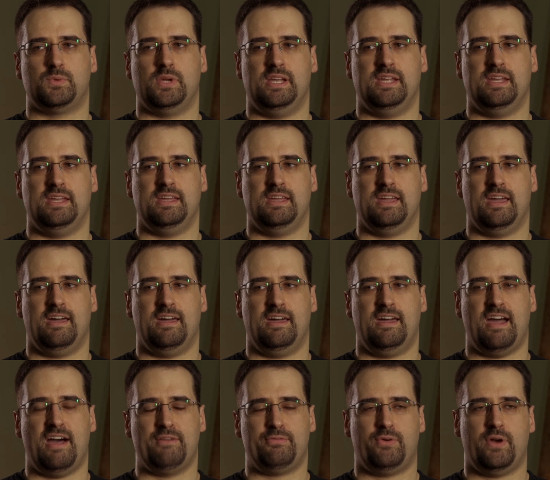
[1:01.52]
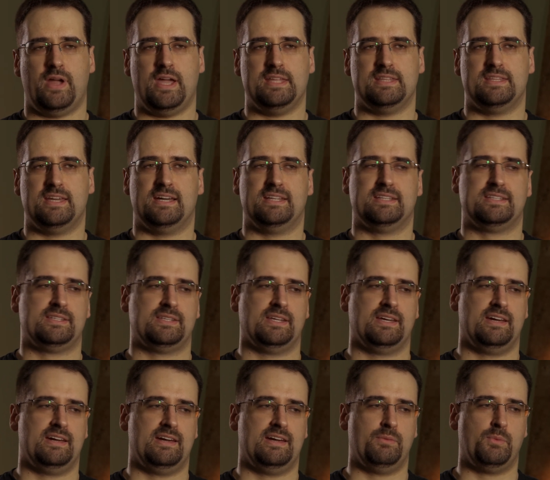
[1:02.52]
really afraid
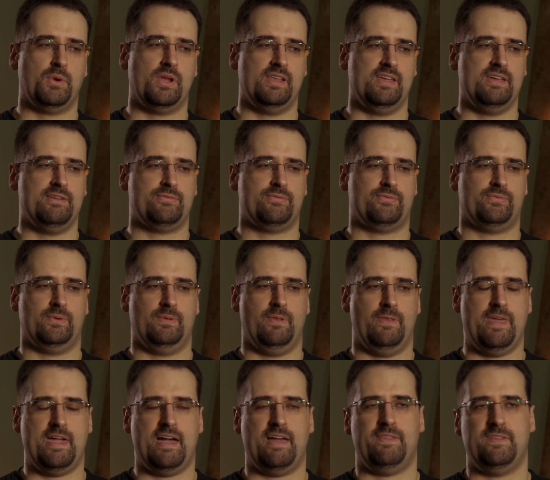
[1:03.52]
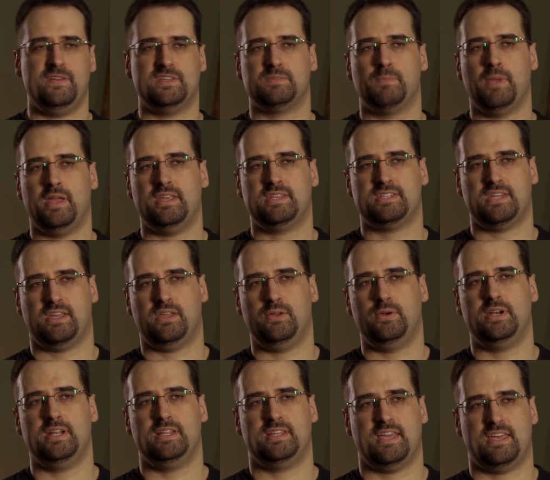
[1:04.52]
that, well, if there are this many
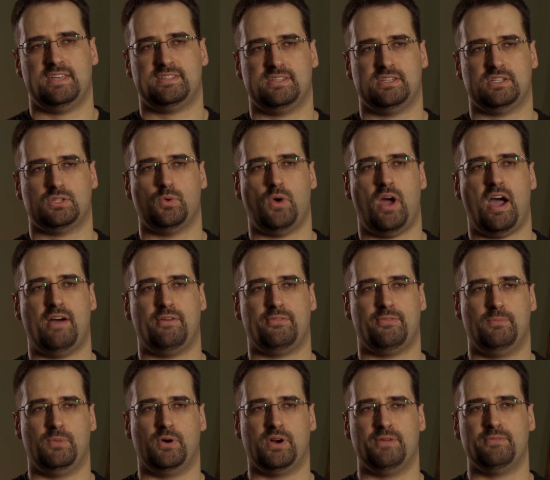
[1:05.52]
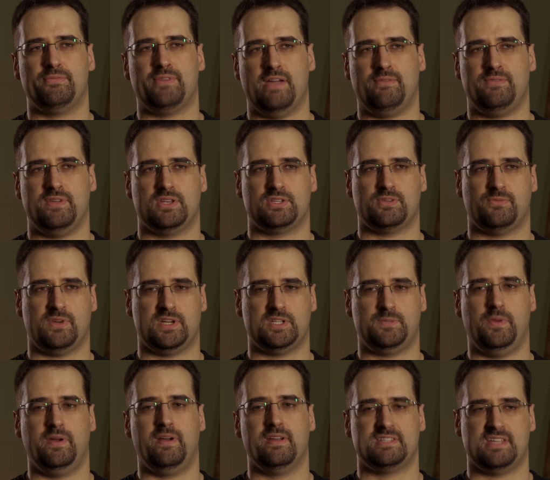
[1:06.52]
security testers who have more than 5 years of
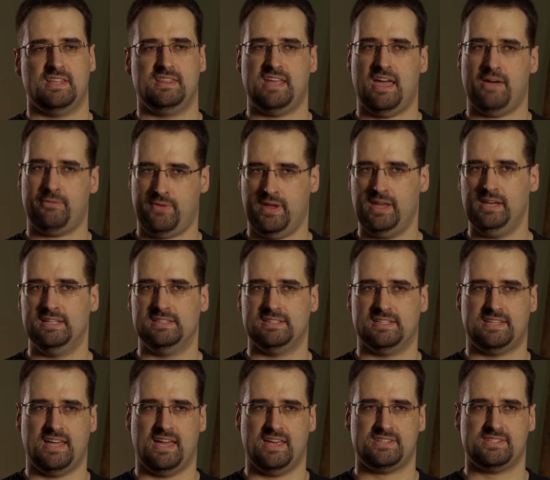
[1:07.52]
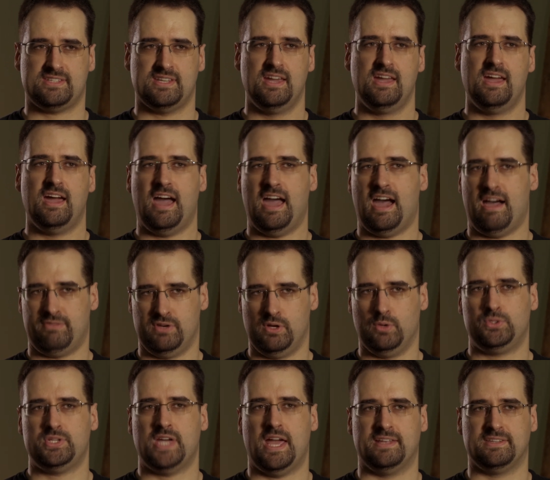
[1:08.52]
experience and they are failing the test, I have
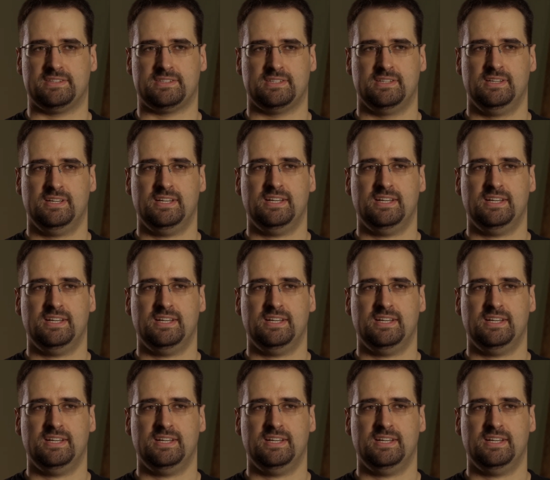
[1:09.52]
no chance.